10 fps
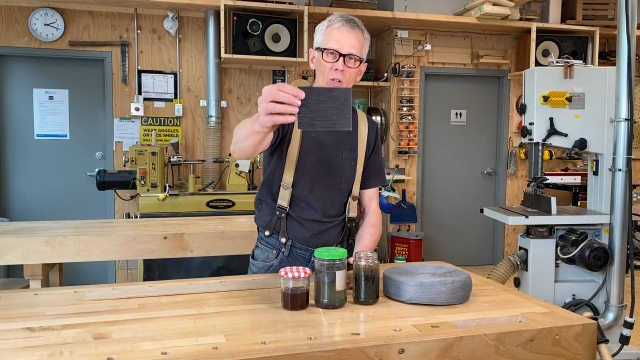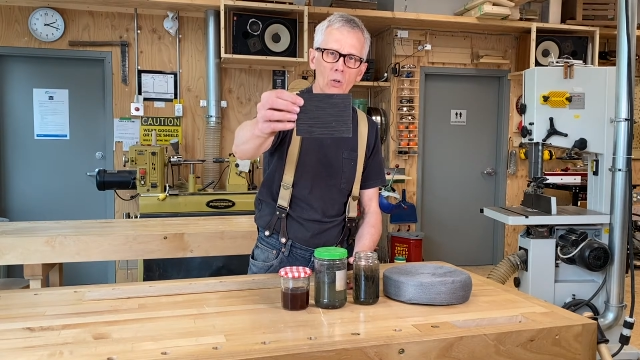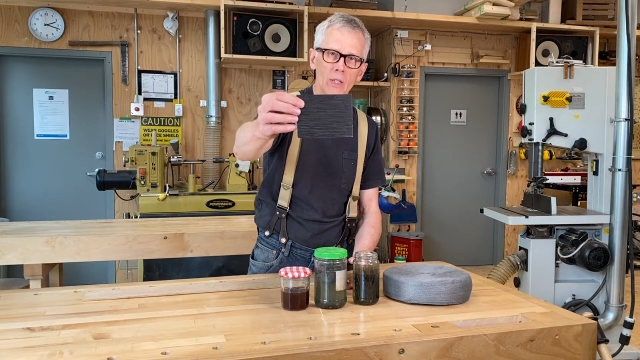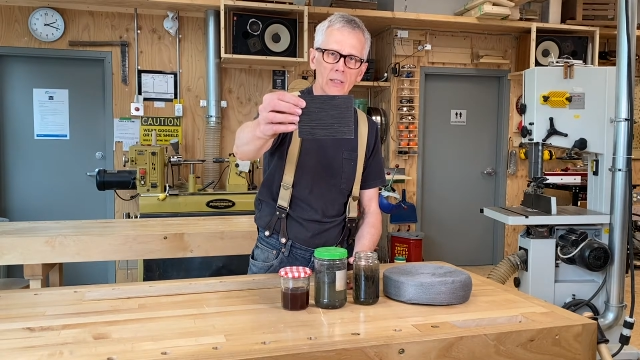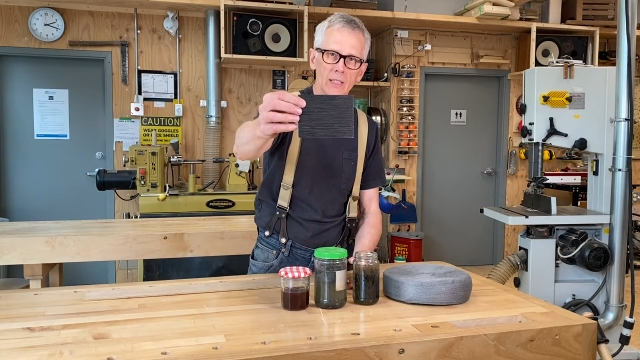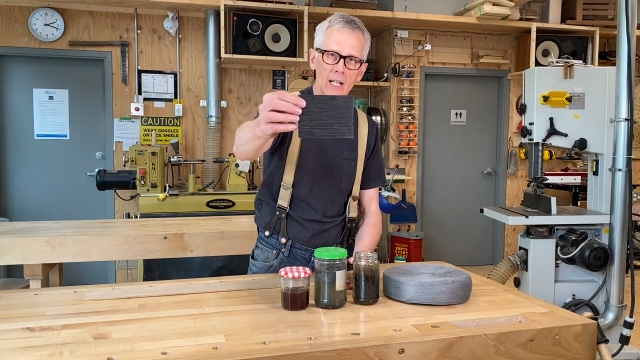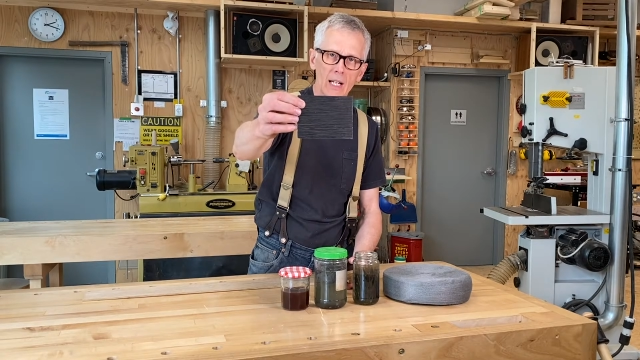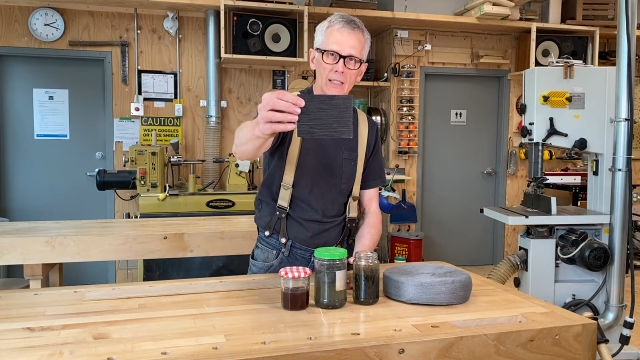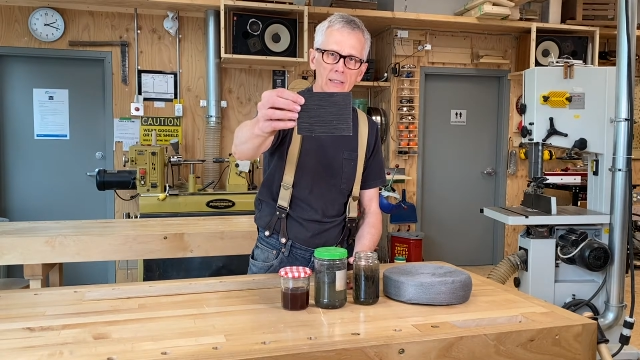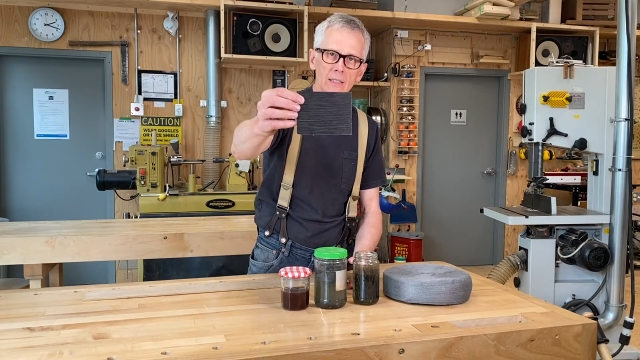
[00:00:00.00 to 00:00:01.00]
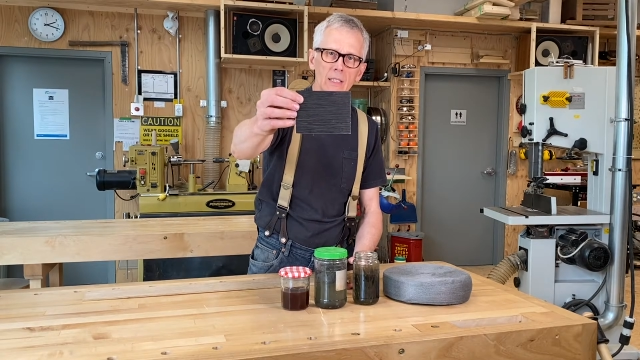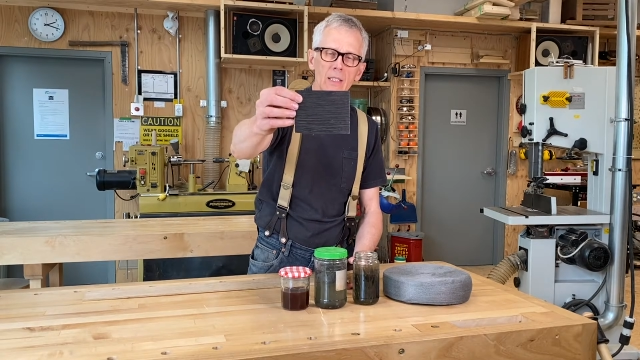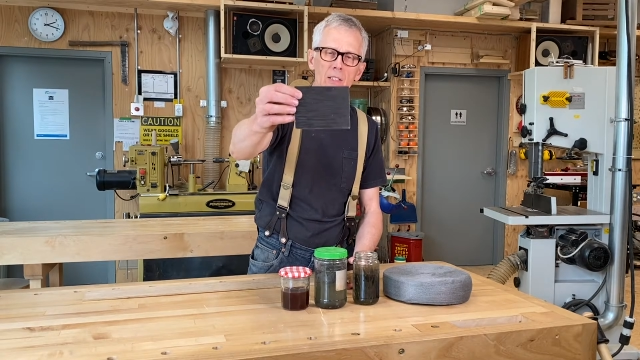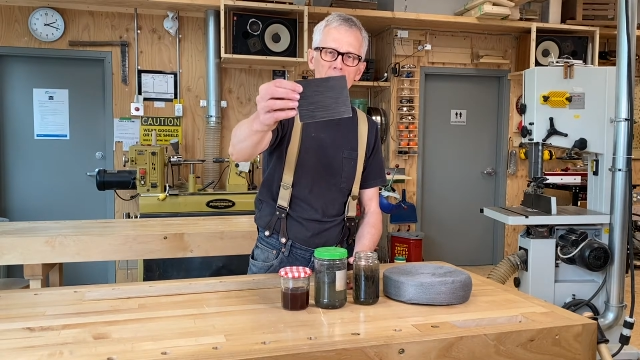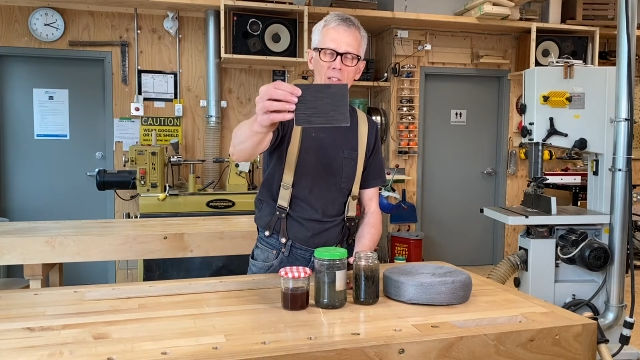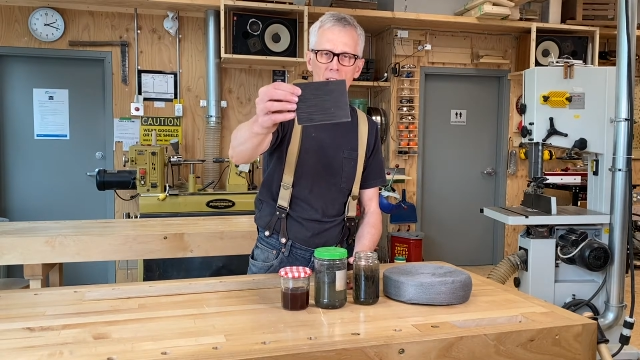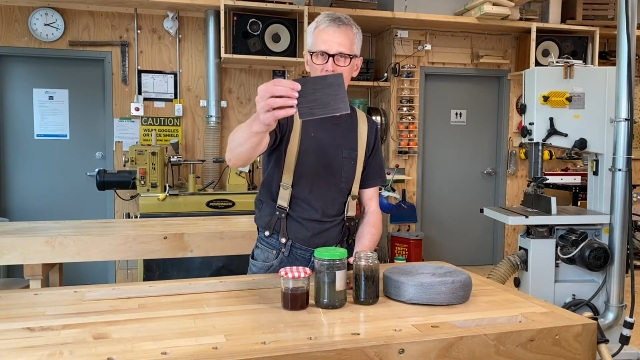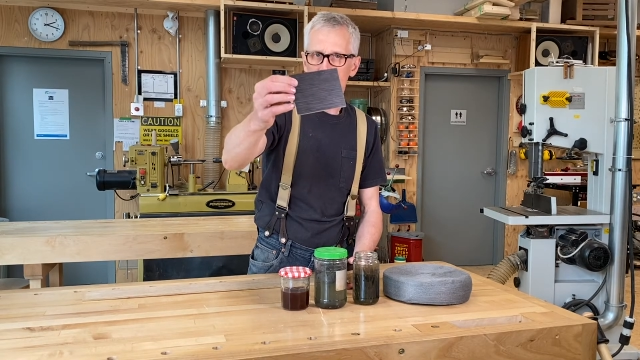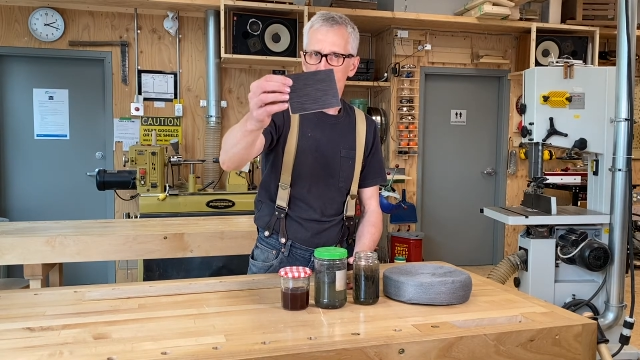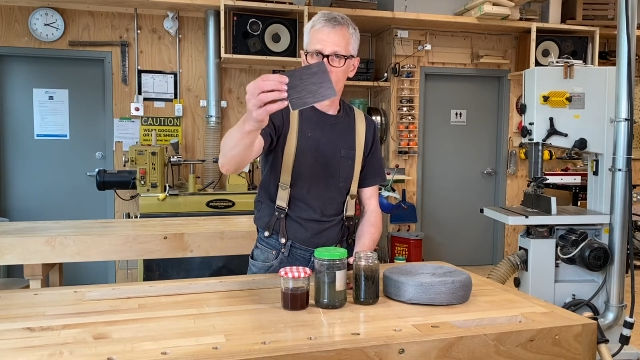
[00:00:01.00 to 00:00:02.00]
oil dye. This
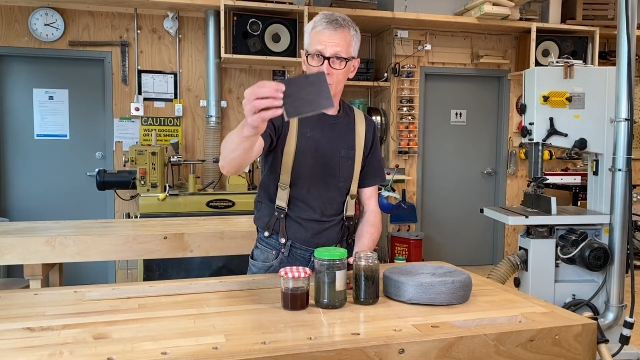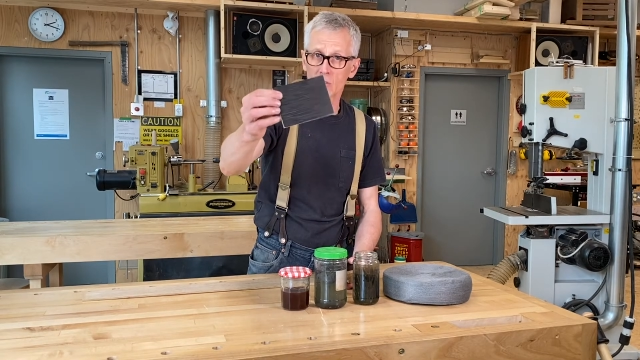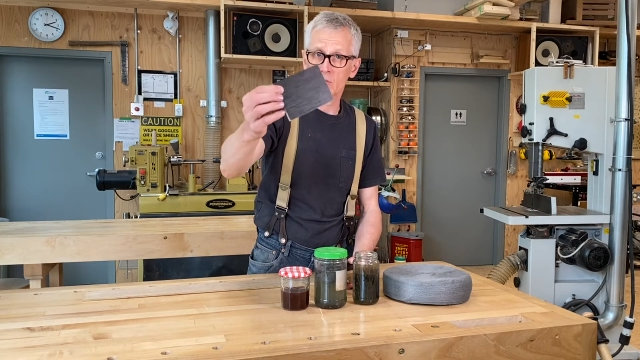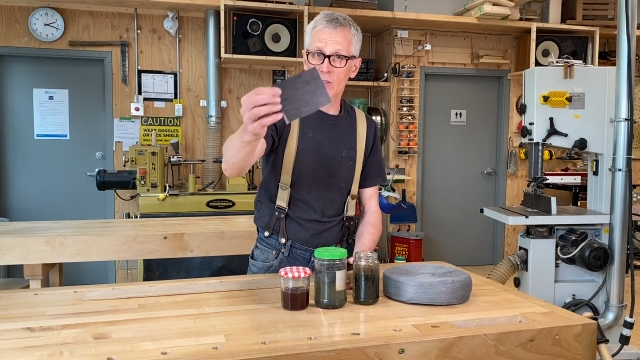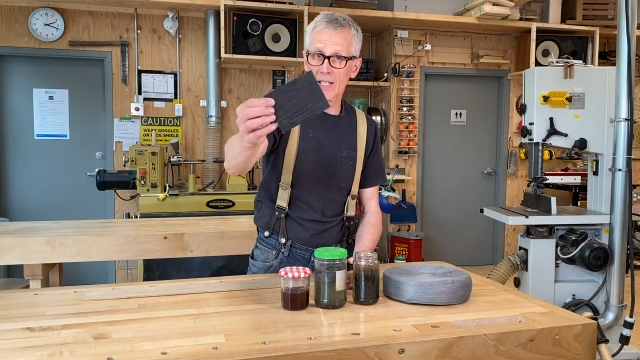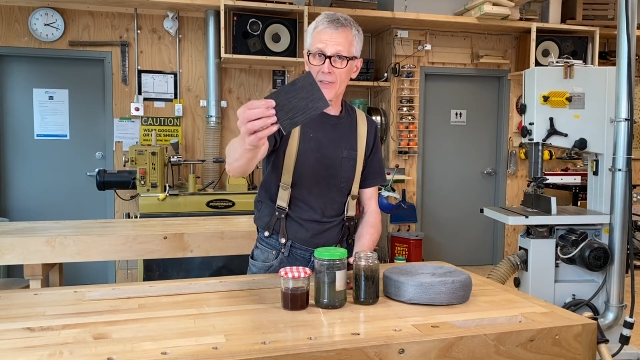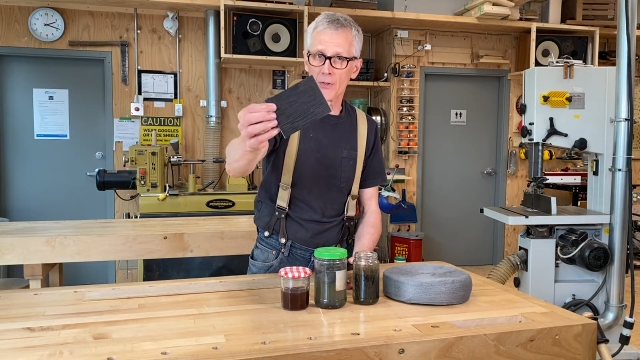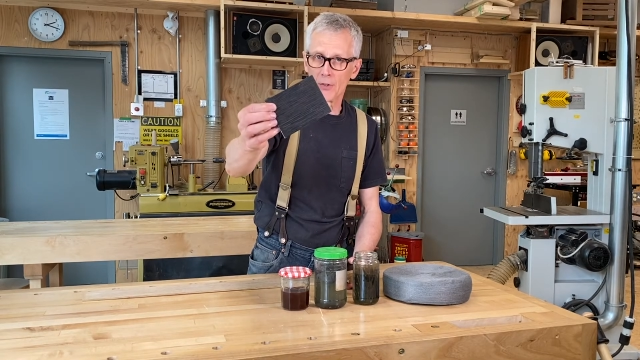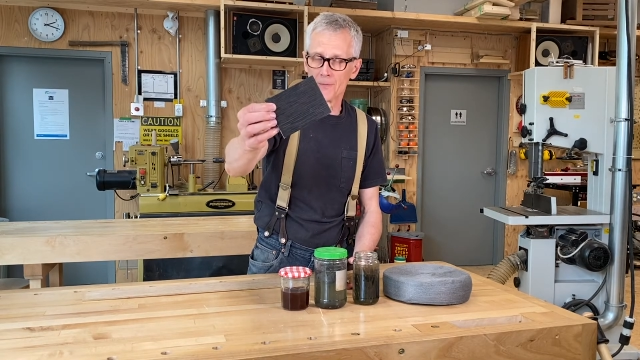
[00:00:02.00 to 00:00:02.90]
is used for leather.